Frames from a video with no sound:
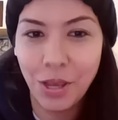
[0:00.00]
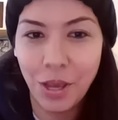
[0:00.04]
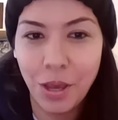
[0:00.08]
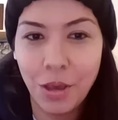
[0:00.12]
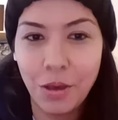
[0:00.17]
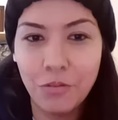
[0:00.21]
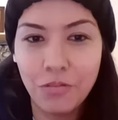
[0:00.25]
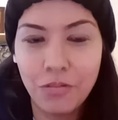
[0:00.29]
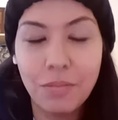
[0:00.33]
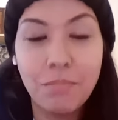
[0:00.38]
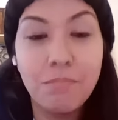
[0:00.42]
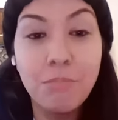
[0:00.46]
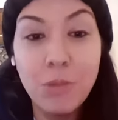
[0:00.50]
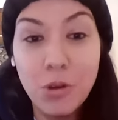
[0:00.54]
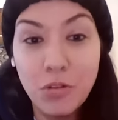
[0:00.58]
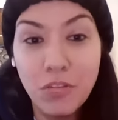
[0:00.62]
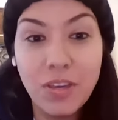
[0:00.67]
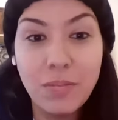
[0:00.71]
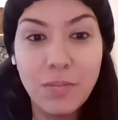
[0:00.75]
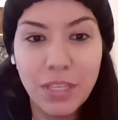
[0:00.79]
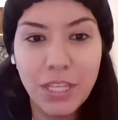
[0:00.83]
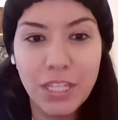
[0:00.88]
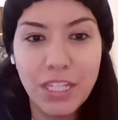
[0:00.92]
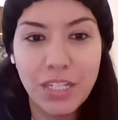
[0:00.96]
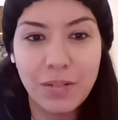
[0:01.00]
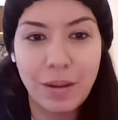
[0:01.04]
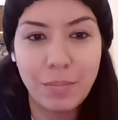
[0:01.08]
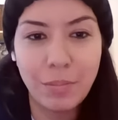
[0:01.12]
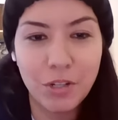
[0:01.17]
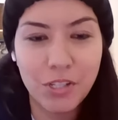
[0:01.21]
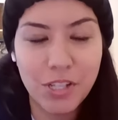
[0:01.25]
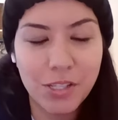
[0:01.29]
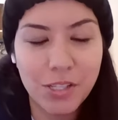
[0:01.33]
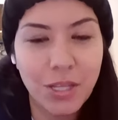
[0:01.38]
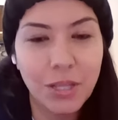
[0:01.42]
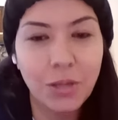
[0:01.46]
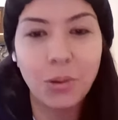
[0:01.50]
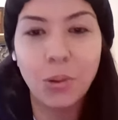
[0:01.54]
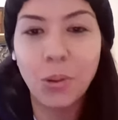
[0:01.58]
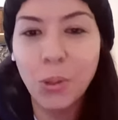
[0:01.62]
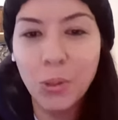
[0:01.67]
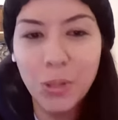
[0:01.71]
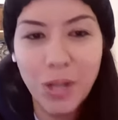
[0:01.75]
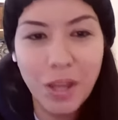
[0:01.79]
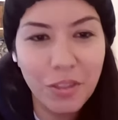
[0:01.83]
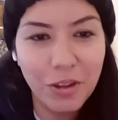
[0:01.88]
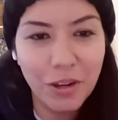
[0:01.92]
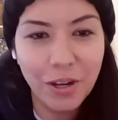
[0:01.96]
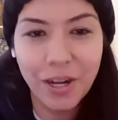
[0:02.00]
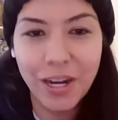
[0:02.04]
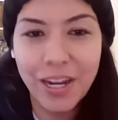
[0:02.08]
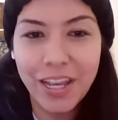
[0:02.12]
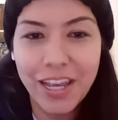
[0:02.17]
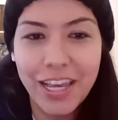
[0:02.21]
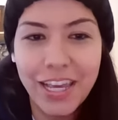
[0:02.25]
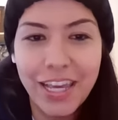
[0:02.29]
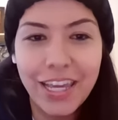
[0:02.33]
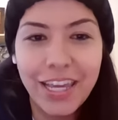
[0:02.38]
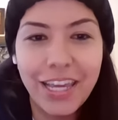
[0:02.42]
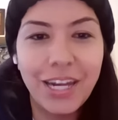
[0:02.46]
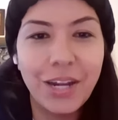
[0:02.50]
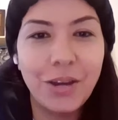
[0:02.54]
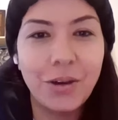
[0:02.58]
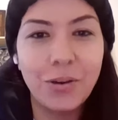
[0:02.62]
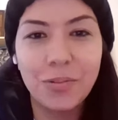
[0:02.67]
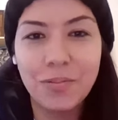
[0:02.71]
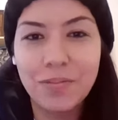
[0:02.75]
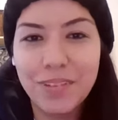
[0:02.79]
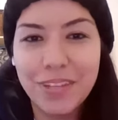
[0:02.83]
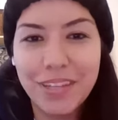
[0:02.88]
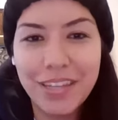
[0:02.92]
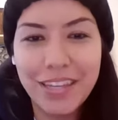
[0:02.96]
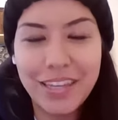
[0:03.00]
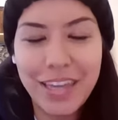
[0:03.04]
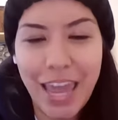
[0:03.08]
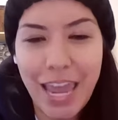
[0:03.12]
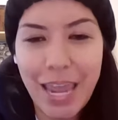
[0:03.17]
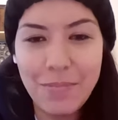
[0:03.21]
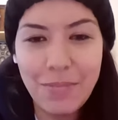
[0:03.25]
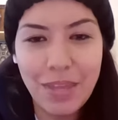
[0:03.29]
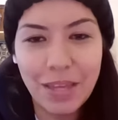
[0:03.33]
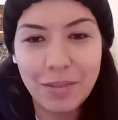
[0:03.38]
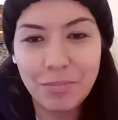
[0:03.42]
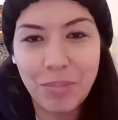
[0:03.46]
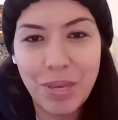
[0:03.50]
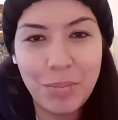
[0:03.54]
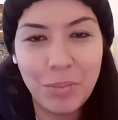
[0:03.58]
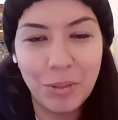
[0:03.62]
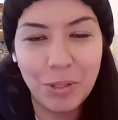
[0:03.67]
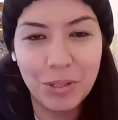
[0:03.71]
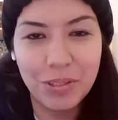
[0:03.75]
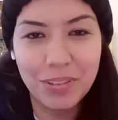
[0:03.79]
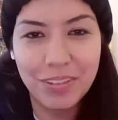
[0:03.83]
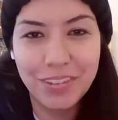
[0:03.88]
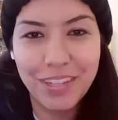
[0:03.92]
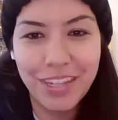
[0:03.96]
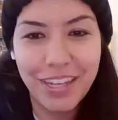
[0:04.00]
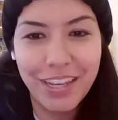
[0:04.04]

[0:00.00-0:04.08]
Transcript: of moving military members it's like a whole nother you know game that people